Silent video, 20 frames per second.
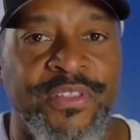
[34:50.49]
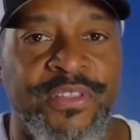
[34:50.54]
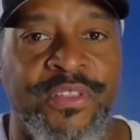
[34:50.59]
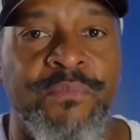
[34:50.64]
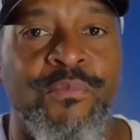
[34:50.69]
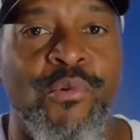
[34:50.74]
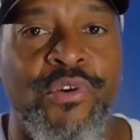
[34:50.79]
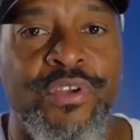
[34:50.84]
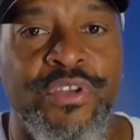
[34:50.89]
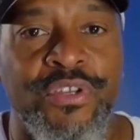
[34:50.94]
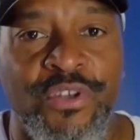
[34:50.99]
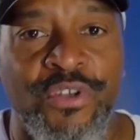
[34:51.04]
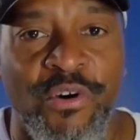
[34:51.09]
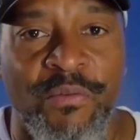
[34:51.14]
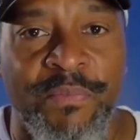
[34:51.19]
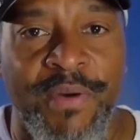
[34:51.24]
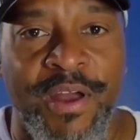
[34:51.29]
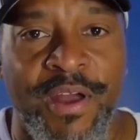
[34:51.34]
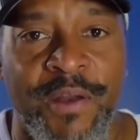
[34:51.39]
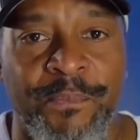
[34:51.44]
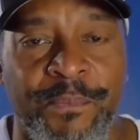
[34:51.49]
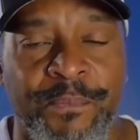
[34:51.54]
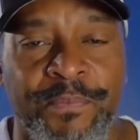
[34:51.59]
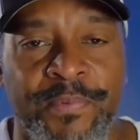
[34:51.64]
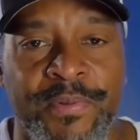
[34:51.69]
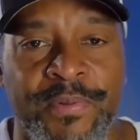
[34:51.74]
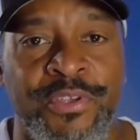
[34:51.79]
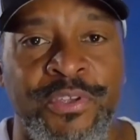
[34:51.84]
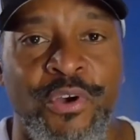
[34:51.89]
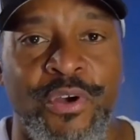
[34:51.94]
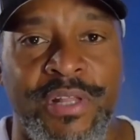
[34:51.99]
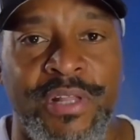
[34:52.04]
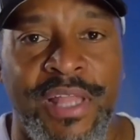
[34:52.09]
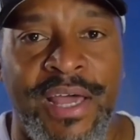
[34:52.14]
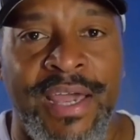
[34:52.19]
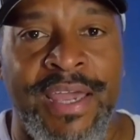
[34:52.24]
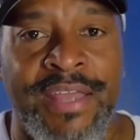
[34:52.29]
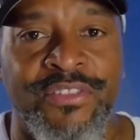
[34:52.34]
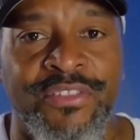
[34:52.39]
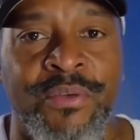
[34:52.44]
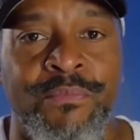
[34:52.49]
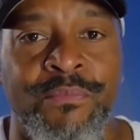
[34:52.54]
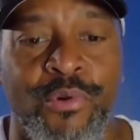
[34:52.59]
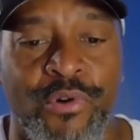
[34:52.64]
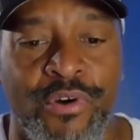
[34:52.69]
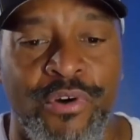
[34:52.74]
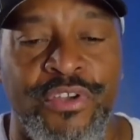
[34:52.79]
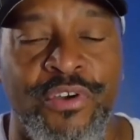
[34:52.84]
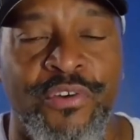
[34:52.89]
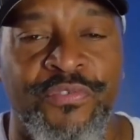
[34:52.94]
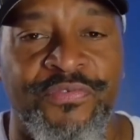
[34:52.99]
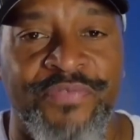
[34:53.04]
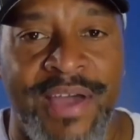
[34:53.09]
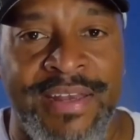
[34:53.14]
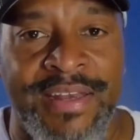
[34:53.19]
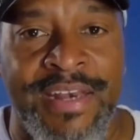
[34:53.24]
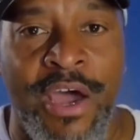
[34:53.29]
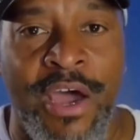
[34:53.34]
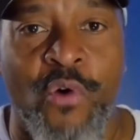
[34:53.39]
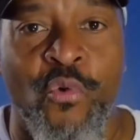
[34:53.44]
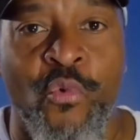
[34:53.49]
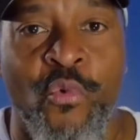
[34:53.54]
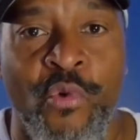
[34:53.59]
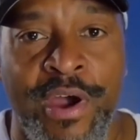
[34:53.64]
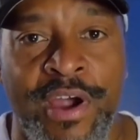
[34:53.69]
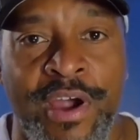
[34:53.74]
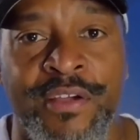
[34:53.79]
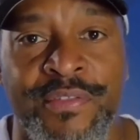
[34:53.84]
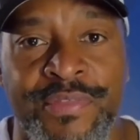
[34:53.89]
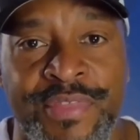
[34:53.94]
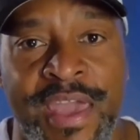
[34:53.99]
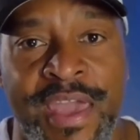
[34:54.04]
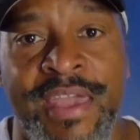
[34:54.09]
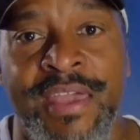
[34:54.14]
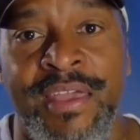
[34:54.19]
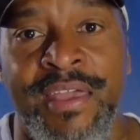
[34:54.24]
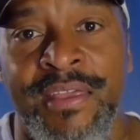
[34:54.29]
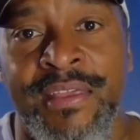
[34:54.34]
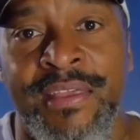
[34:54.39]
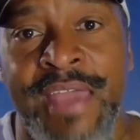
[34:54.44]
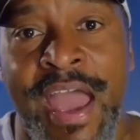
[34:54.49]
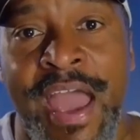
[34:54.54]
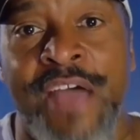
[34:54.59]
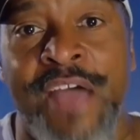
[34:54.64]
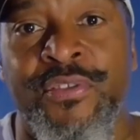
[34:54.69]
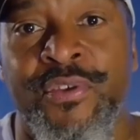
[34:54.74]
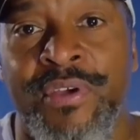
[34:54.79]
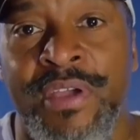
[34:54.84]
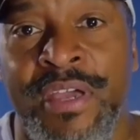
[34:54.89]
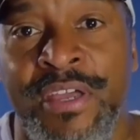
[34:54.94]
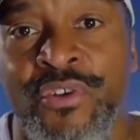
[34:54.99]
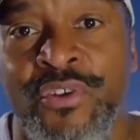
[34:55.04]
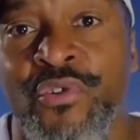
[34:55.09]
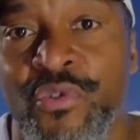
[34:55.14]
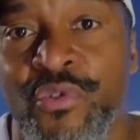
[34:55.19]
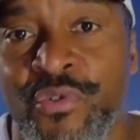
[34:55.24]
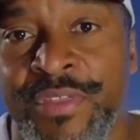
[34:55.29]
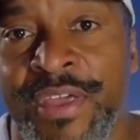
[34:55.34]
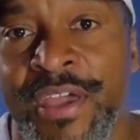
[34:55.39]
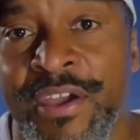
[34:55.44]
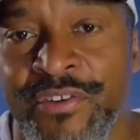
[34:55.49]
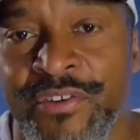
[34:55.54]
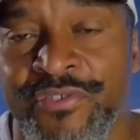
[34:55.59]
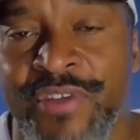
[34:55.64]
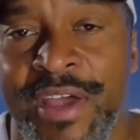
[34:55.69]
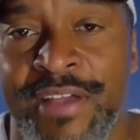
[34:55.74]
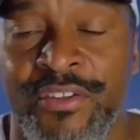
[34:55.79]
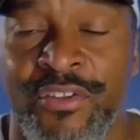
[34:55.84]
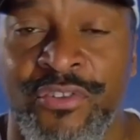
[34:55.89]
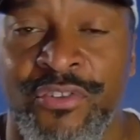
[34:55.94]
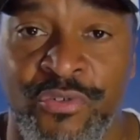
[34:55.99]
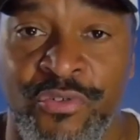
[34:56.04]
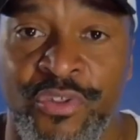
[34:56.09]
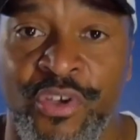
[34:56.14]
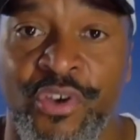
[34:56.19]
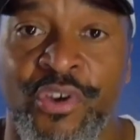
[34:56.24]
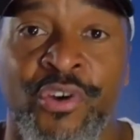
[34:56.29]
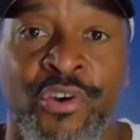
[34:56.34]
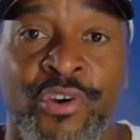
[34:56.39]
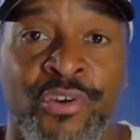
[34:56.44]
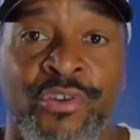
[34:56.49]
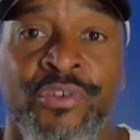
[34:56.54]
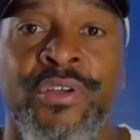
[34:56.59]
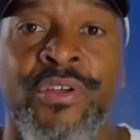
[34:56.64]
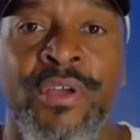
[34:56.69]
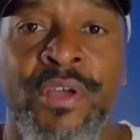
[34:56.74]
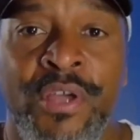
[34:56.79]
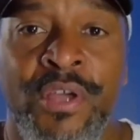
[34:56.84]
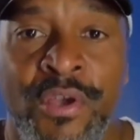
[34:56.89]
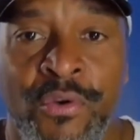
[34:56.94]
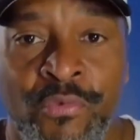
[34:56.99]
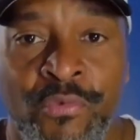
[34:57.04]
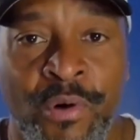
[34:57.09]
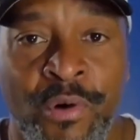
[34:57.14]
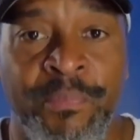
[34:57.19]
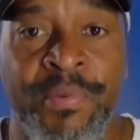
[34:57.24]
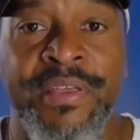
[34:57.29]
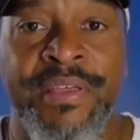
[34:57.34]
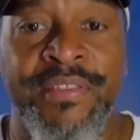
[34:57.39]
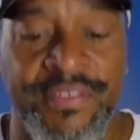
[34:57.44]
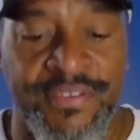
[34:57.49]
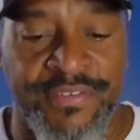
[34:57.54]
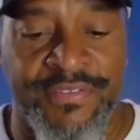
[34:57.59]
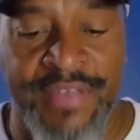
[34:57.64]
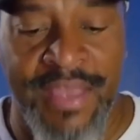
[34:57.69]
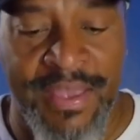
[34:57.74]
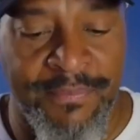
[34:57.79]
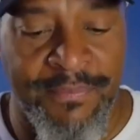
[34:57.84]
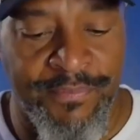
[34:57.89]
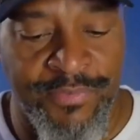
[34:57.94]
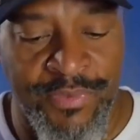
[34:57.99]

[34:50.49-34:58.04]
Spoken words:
The more you know about your client, the more you'll find out where they gather and who they are attracted to. The herd will be the same.